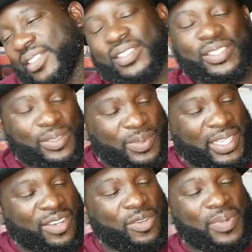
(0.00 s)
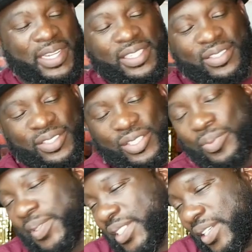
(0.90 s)
do
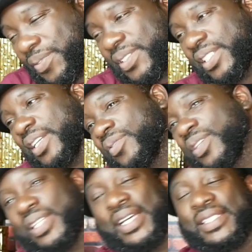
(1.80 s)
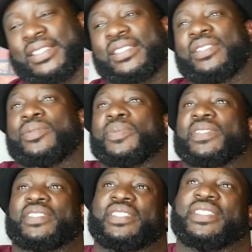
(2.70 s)
stupid stuff until they realize it's stupid.